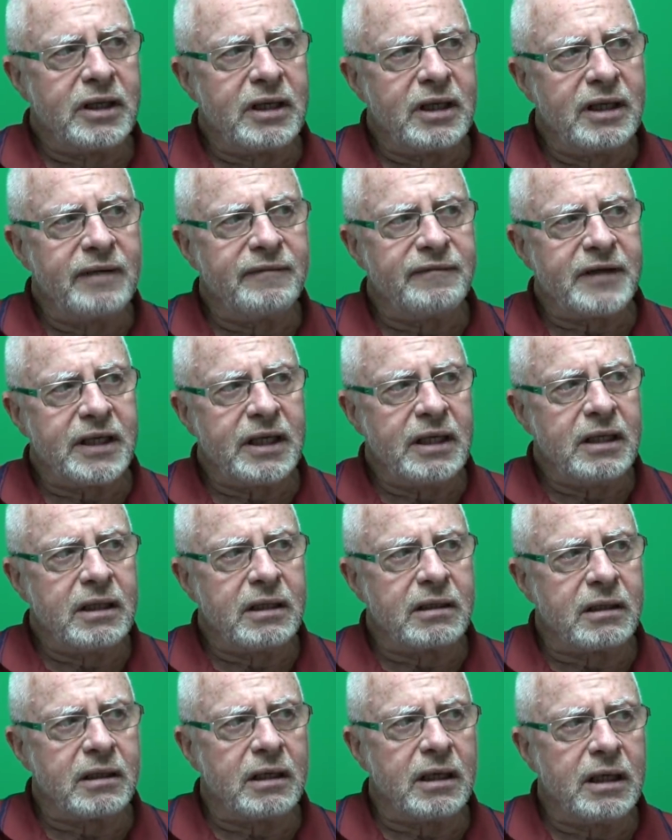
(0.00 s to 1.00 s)
The
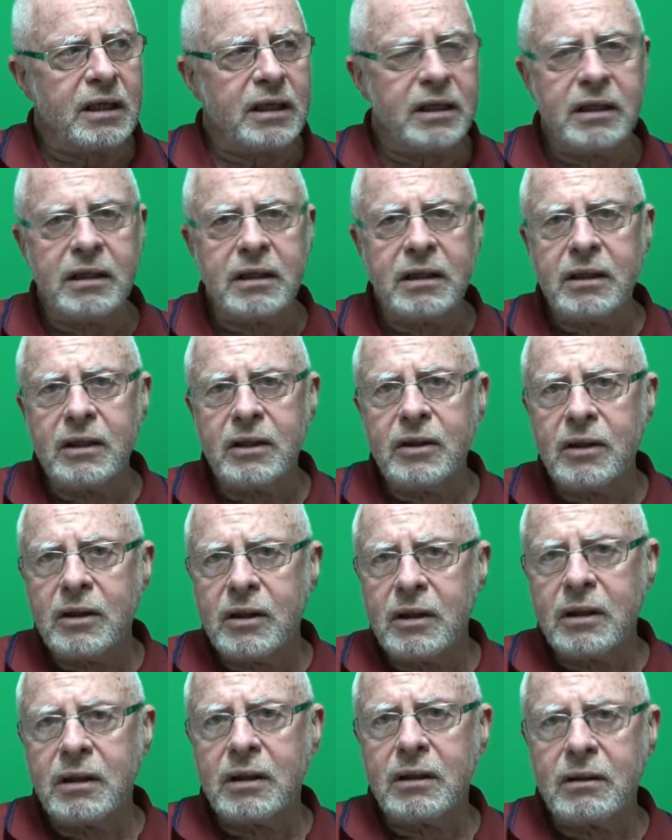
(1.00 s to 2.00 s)
lieutenant and I
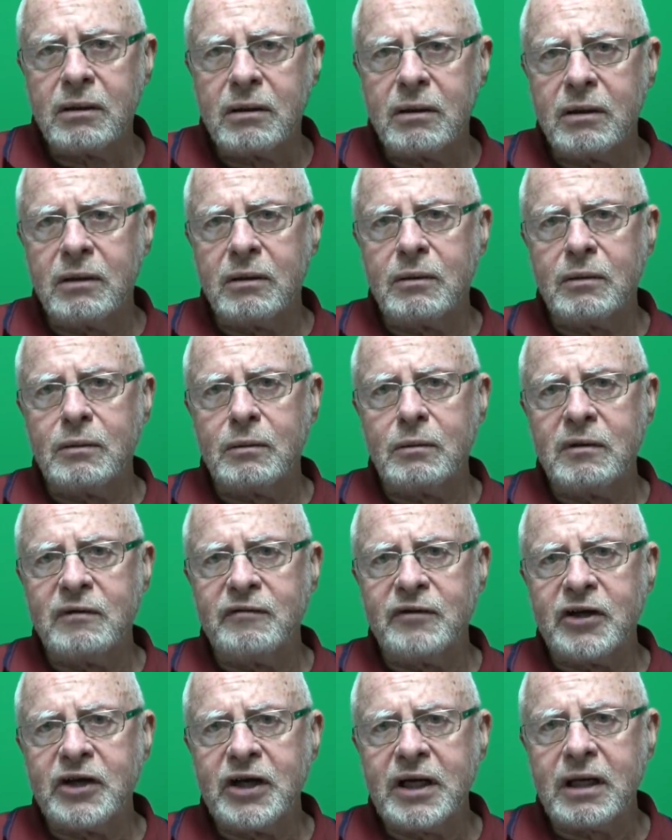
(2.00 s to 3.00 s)
were
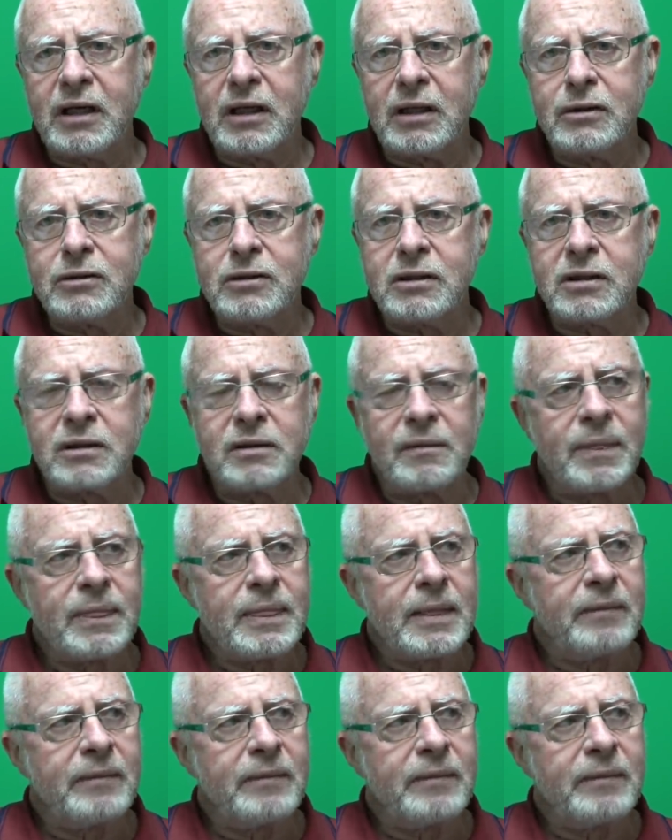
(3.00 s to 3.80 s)
very close,